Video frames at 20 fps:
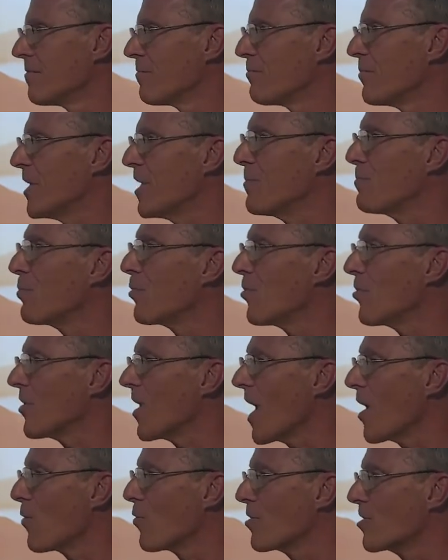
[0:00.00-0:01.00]
People
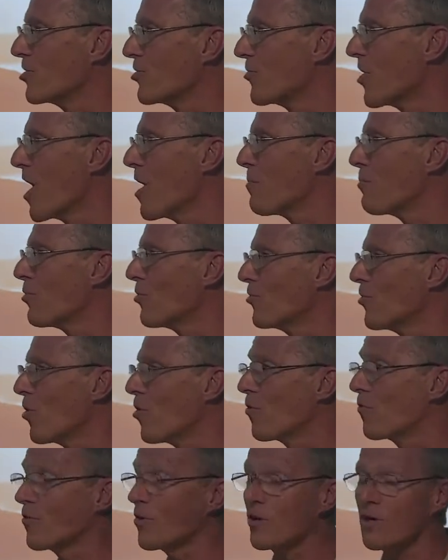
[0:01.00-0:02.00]
that were trampled
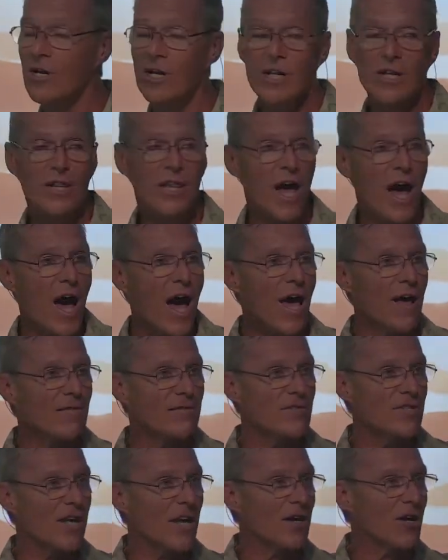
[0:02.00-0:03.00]
over, lives
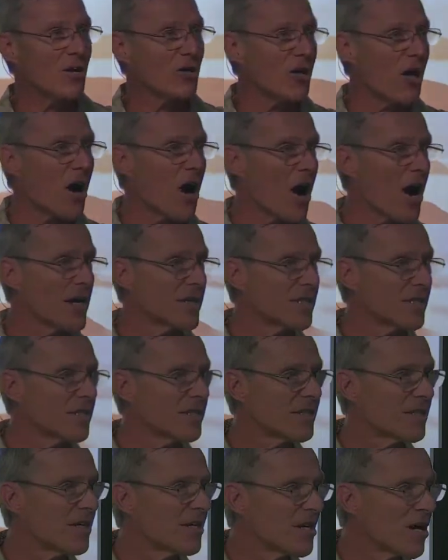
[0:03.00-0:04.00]
that are
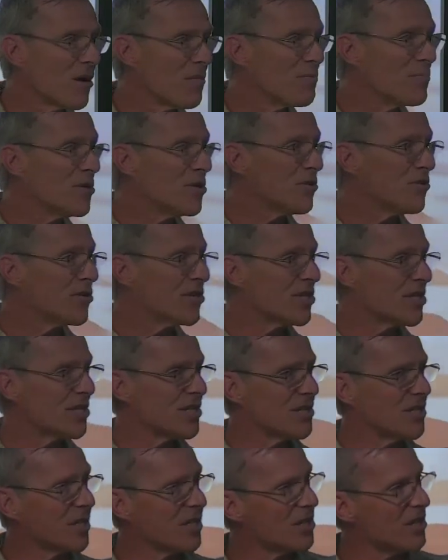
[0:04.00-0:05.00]
lost, abuses,
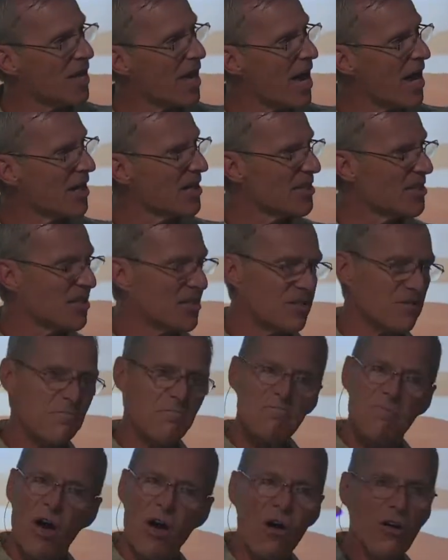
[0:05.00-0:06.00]
neglects,
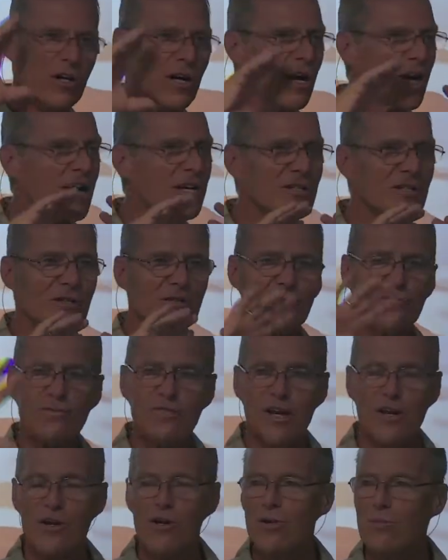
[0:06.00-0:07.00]
all kinds of
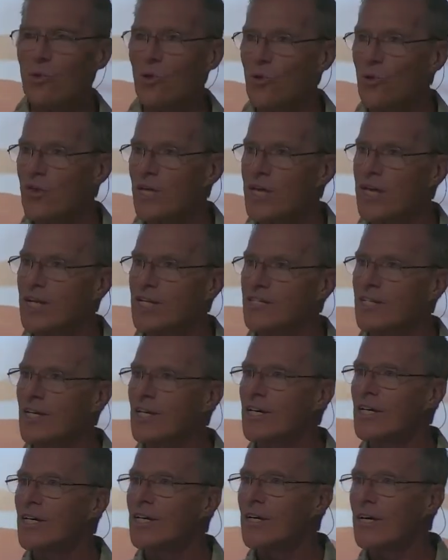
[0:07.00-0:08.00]
terrible things,
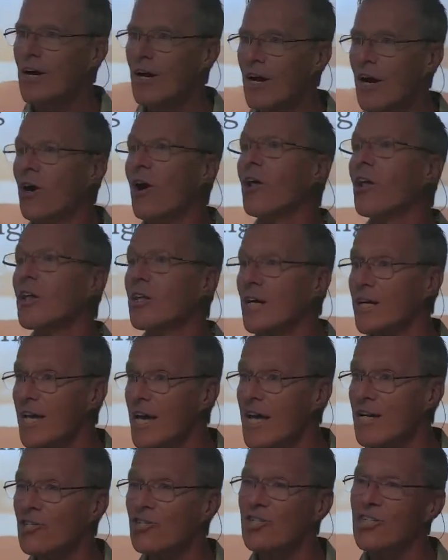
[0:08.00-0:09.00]
all
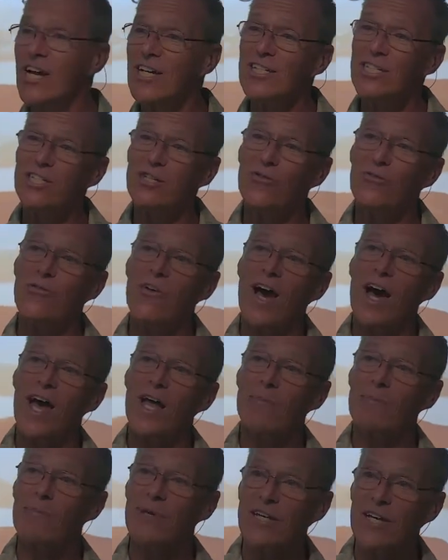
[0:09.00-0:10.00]
again
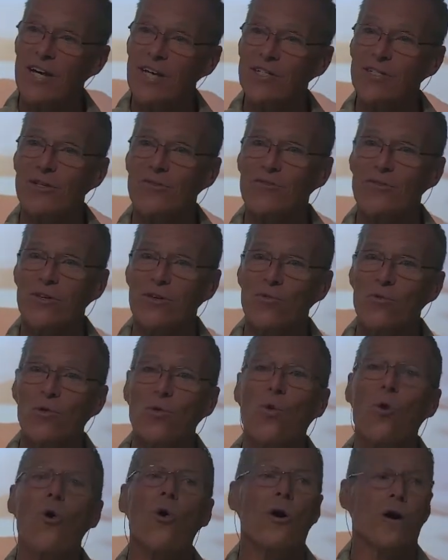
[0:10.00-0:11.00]
justified because of the
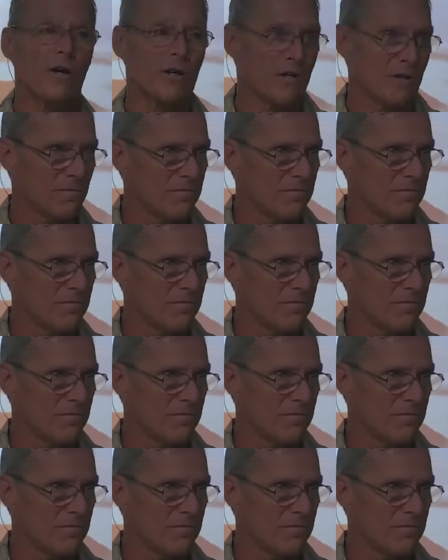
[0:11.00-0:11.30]
reward